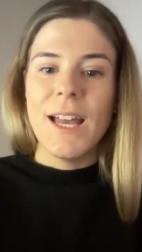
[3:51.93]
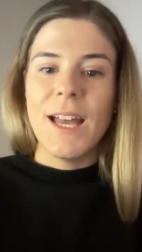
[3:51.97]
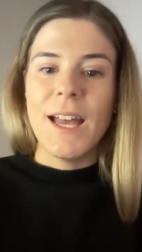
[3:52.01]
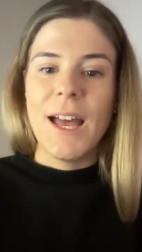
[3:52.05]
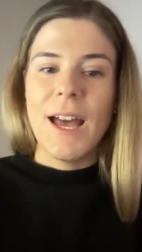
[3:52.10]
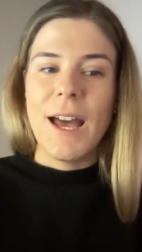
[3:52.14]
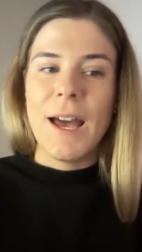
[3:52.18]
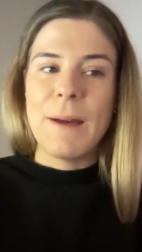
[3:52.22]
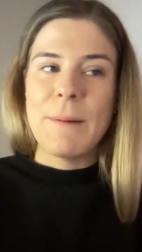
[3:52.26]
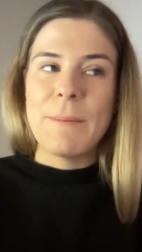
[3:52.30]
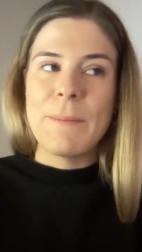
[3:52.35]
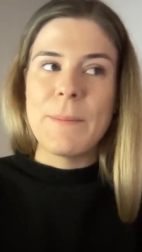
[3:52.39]

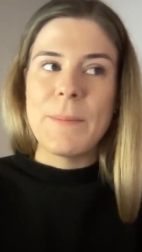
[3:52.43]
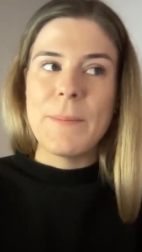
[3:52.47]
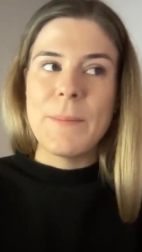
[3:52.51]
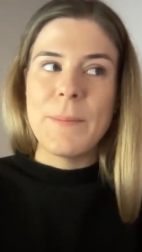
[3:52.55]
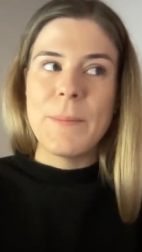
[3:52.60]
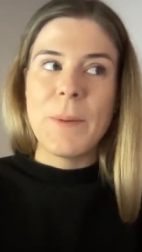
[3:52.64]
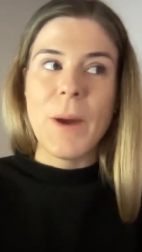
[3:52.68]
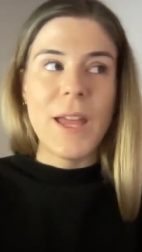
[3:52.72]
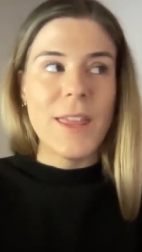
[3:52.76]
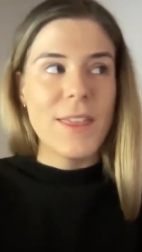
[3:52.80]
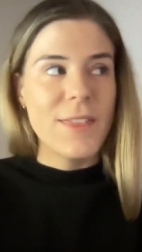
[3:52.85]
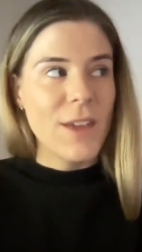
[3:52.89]
But
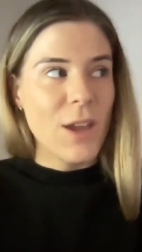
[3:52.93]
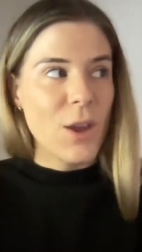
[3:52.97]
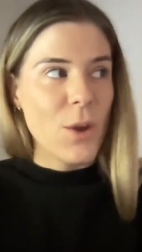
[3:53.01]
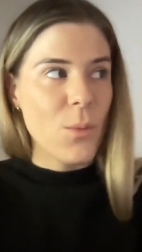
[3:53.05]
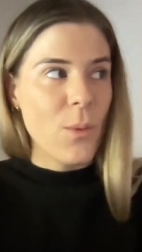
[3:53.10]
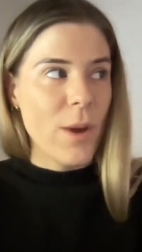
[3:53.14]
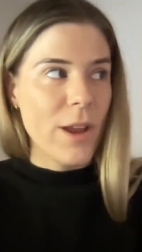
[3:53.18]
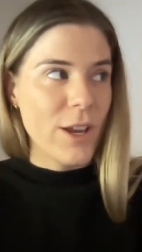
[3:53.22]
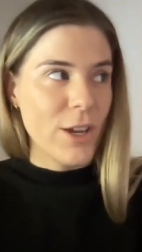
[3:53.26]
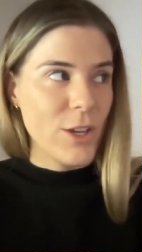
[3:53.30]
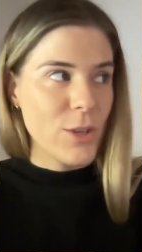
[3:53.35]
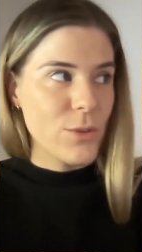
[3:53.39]
I think
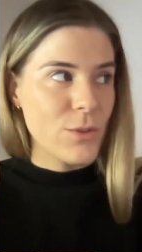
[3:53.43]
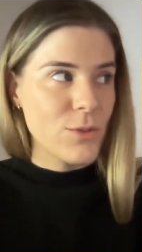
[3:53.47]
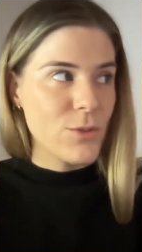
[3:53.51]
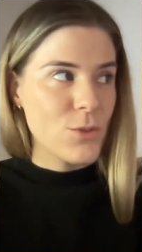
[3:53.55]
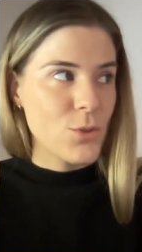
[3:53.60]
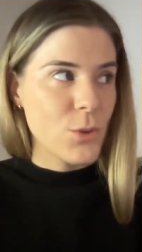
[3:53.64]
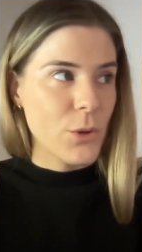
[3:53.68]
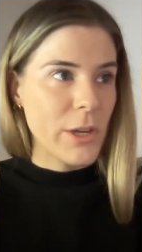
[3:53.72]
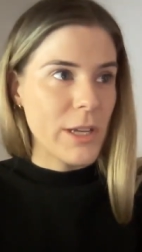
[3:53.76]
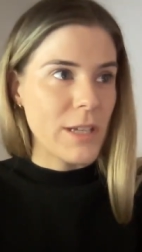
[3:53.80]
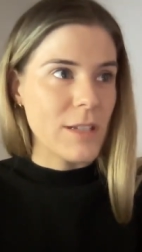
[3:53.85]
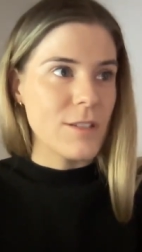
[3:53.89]
when I
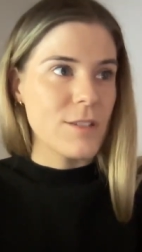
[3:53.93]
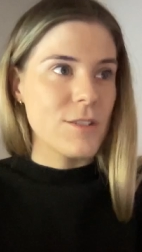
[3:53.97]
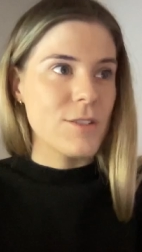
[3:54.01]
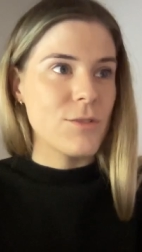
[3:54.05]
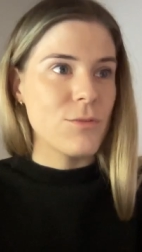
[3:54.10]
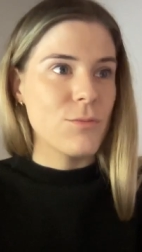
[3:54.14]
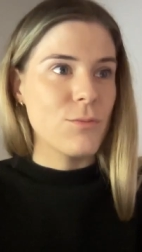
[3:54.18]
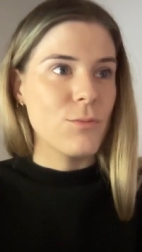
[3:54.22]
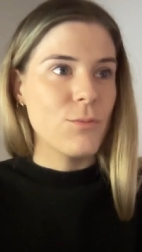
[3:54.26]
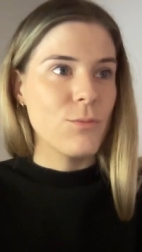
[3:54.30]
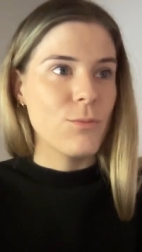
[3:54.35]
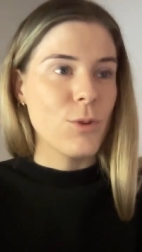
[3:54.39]

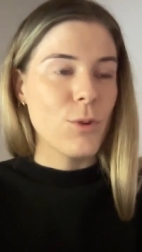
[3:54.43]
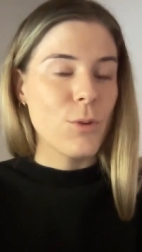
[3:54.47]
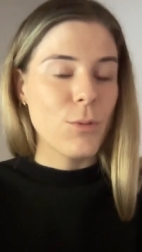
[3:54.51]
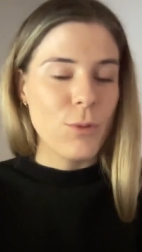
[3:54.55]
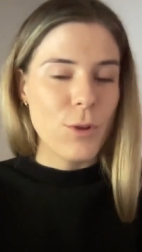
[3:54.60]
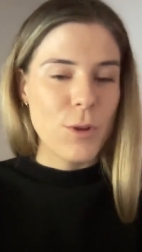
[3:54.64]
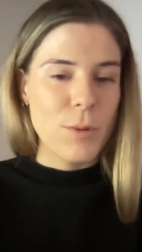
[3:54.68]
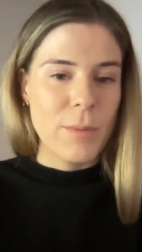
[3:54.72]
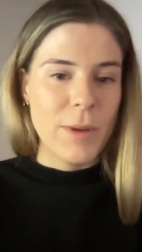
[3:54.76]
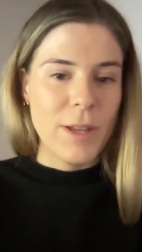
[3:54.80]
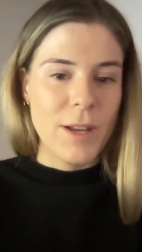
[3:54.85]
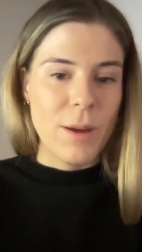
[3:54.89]
joined
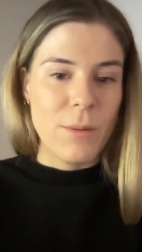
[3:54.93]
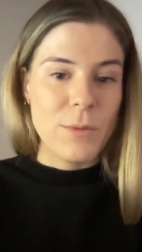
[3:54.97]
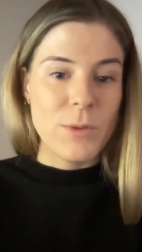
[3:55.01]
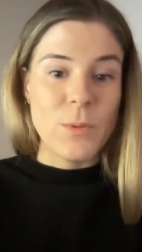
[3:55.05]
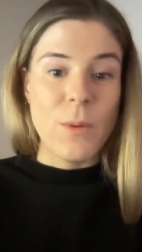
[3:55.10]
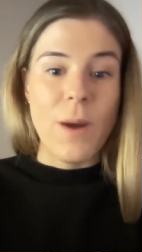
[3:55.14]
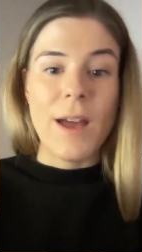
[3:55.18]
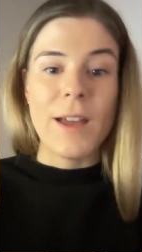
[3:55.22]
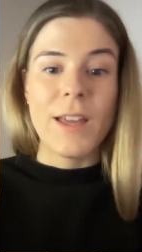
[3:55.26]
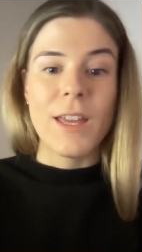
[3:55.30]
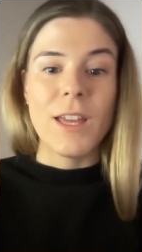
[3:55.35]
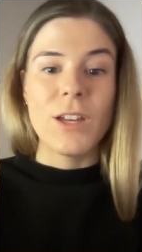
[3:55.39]
recruitment, I was
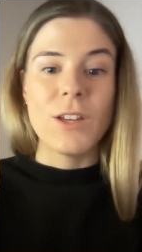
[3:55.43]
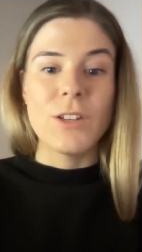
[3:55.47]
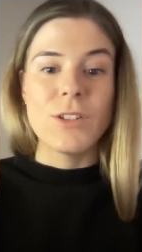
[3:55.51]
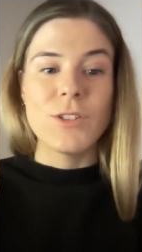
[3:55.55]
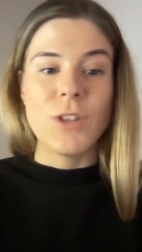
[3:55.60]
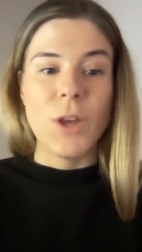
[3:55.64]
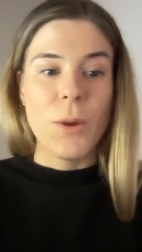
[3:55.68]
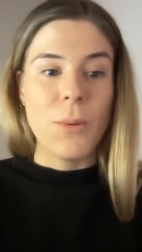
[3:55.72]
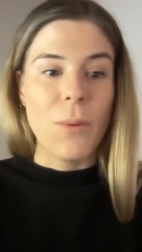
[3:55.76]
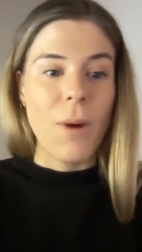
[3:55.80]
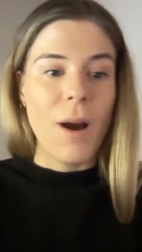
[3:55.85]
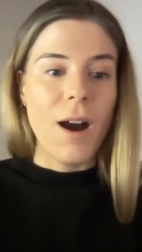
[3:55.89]
working
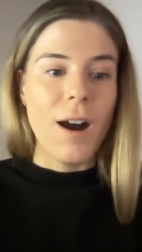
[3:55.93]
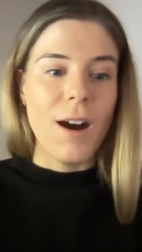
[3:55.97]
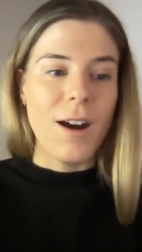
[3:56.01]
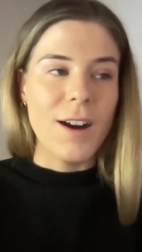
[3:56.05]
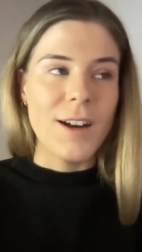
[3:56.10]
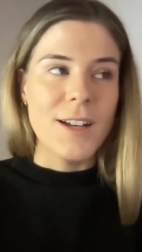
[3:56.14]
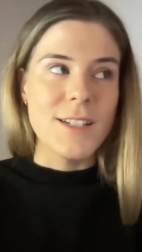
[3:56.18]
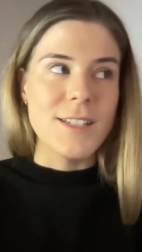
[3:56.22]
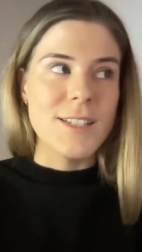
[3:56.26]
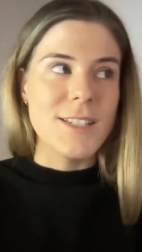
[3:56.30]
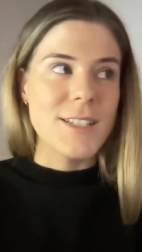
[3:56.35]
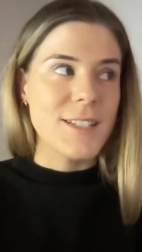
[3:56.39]
so
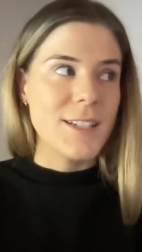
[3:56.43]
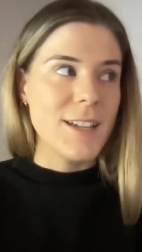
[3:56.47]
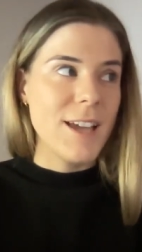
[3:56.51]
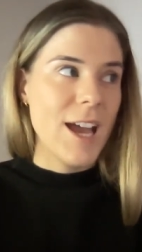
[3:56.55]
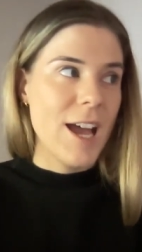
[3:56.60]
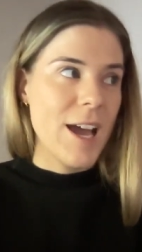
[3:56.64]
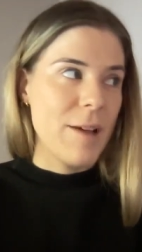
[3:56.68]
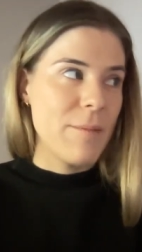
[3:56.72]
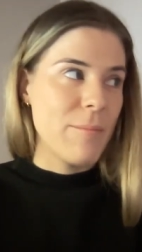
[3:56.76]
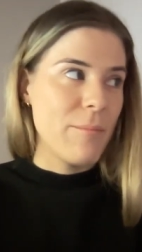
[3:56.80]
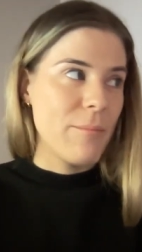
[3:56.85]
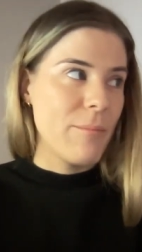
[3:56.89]
hard,
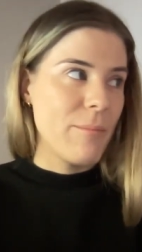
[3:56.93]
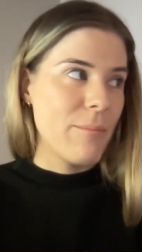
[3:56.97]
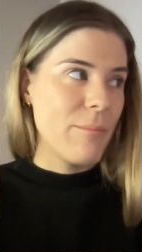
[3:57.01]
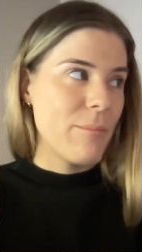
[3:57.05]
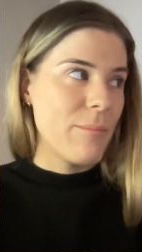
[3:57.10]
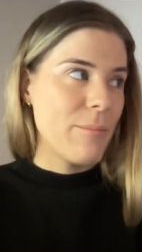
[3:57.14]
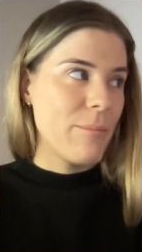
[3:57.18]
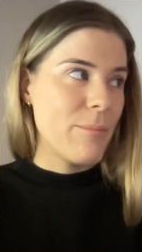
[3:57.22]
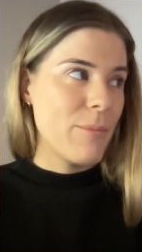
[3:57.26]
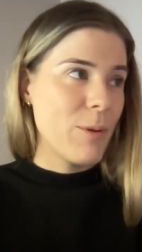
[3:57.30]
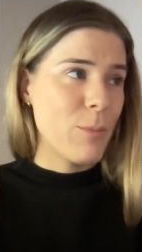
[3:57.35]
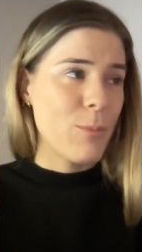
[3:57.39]

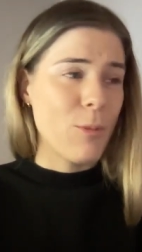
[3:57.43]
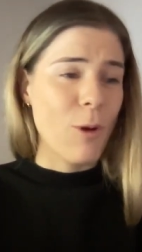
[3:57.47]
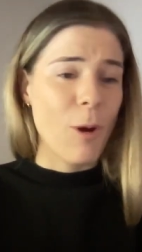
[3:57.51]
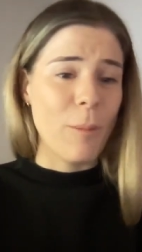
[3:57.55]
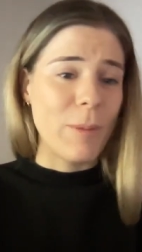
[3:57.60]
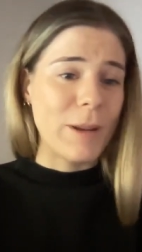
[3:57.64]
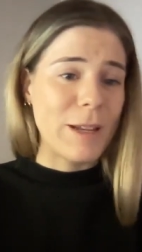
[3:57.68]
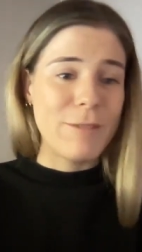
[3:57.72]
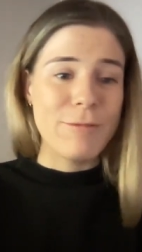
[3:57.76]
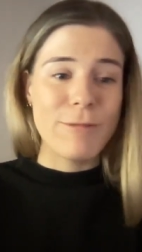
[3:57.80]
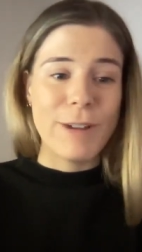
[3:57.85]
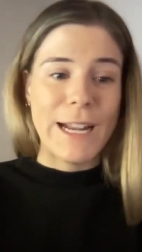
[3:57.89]
but
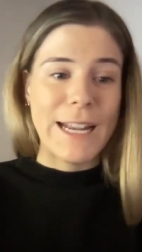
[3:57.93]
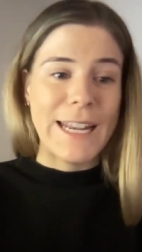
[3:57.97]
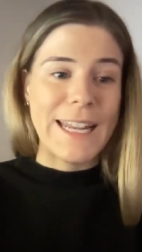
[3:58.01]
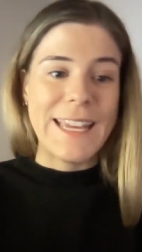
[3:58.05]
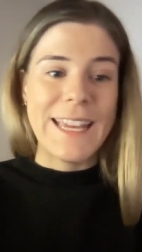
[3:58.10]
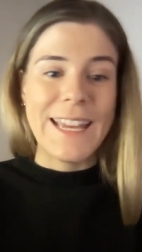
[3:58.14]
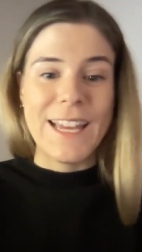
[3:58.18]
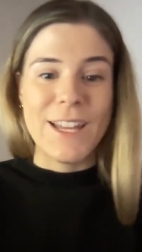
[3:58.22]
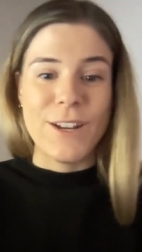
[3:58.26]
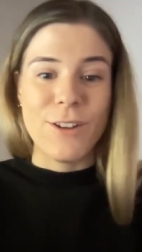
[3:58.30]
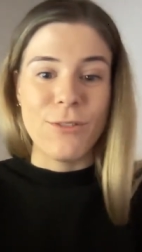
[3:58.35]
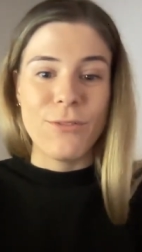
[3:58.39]
probably
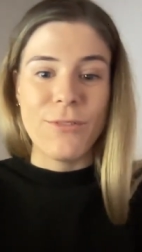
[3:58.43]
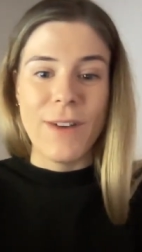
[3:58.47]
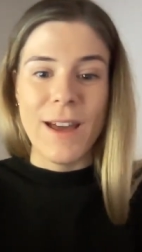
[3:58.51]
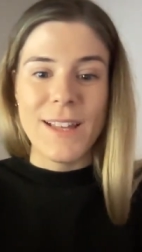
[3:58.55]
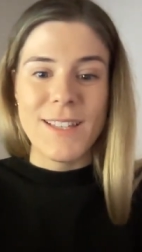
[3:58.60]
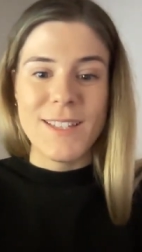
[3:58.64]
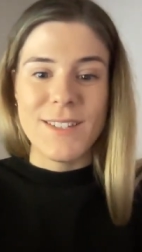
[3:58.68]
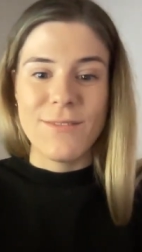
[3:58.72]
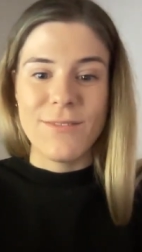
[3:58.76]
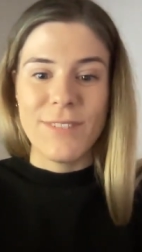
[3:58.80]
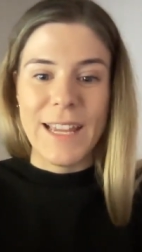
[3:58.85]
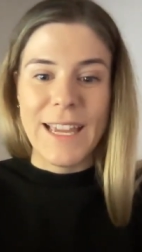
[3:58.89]
really
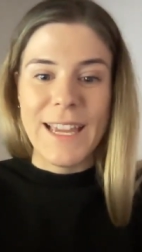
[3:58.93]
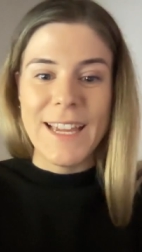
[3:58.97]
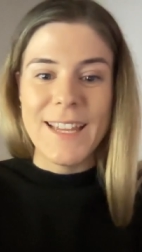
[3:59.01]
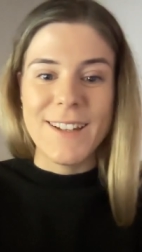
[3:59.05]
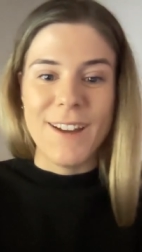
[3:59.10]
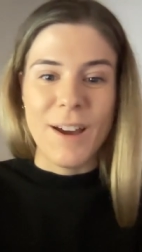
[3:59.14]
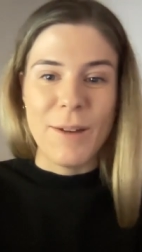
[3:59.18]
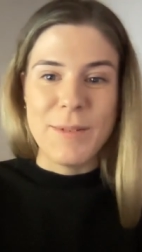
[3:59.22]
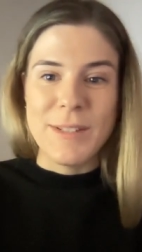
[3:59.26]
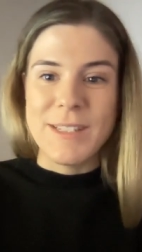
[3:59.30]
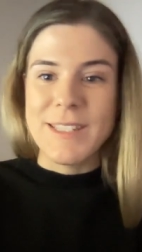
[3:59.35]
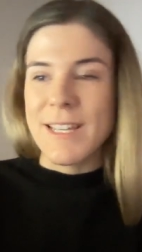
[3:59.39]
ineffectively. And
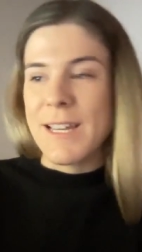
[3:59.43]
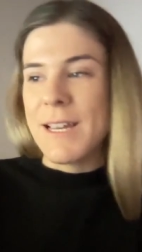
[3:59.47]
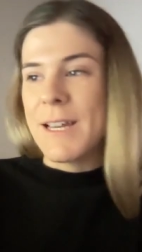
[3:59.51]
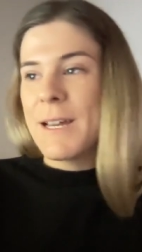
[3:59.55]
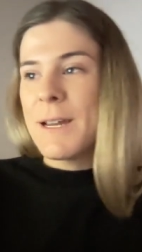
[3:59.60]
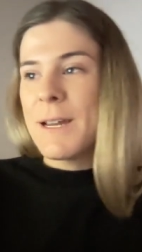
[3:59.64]
I was